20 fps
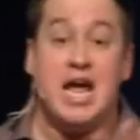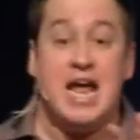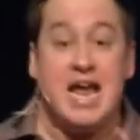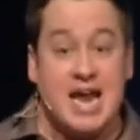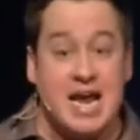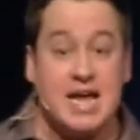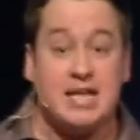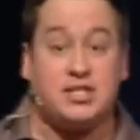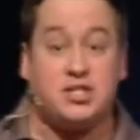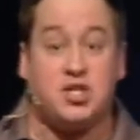
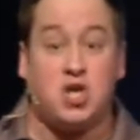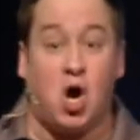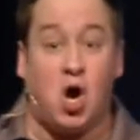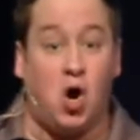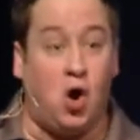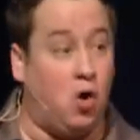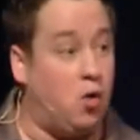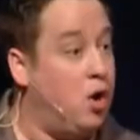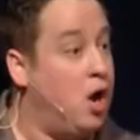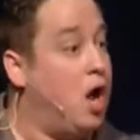his
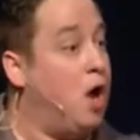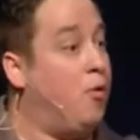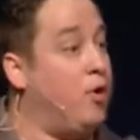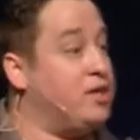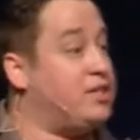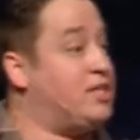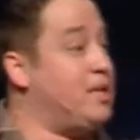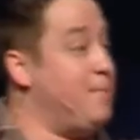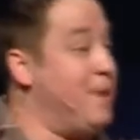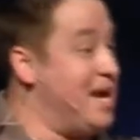goal
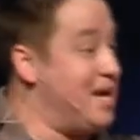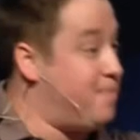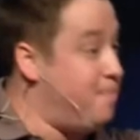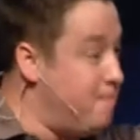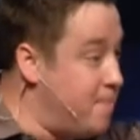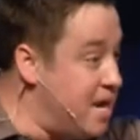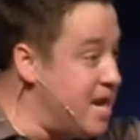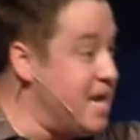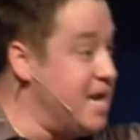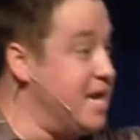was to make
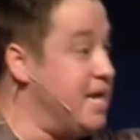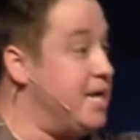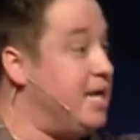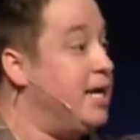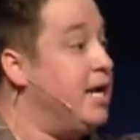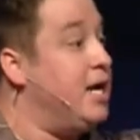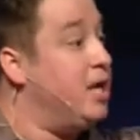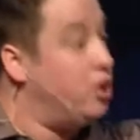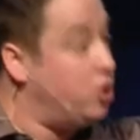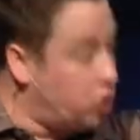me
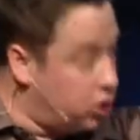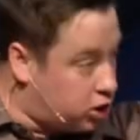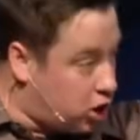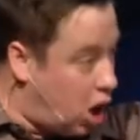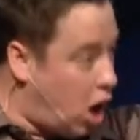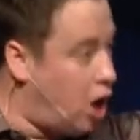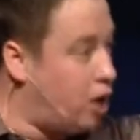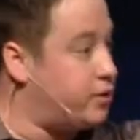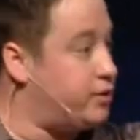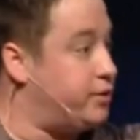look
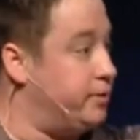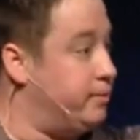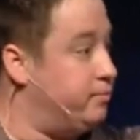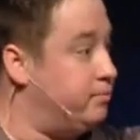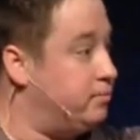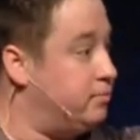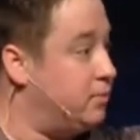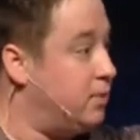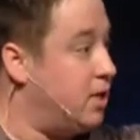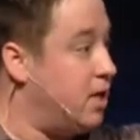awesome.
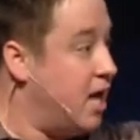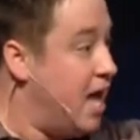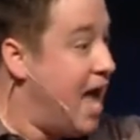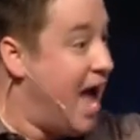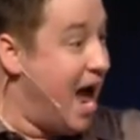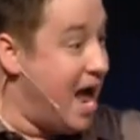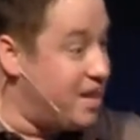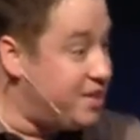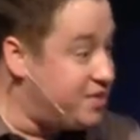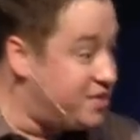
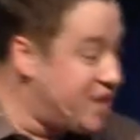And